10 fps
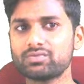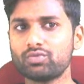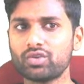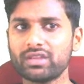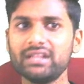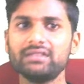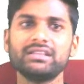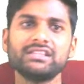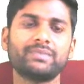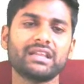more than
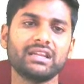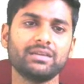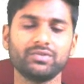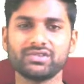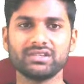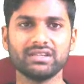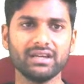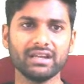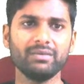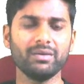this particular person.
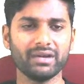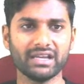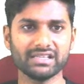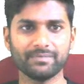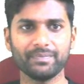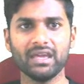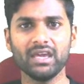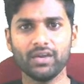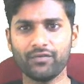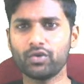Remember, guys,
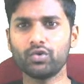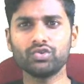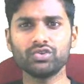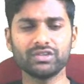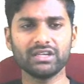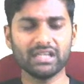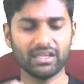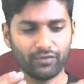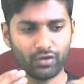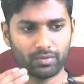if you go through that,
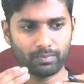if